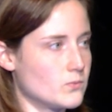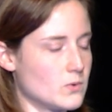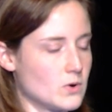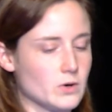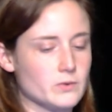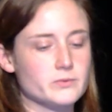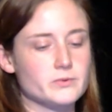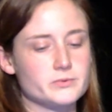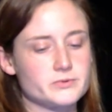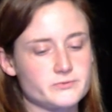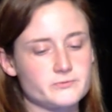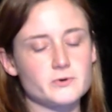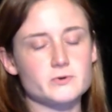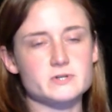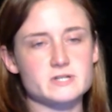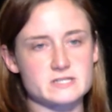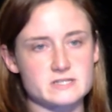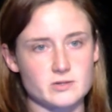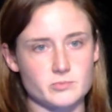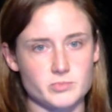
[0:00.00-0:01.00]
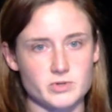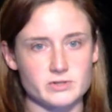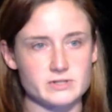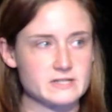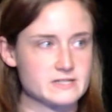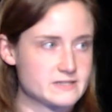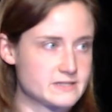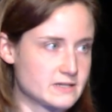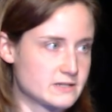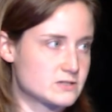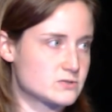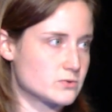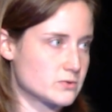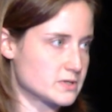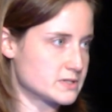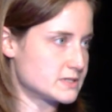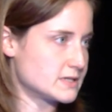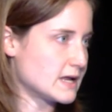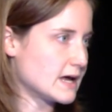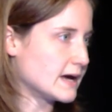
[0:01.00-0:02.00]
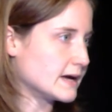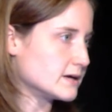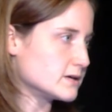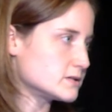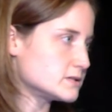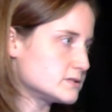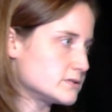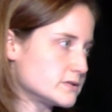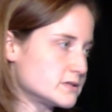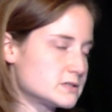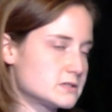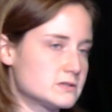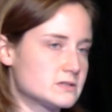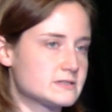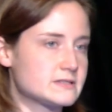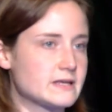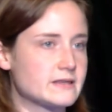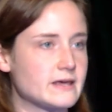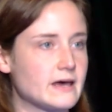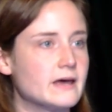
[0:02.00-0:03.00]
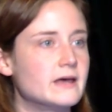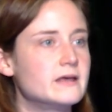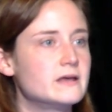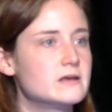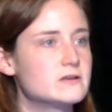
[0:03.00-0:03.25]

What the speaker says: it was focused on buildings 6 stories and higher, so I should say that.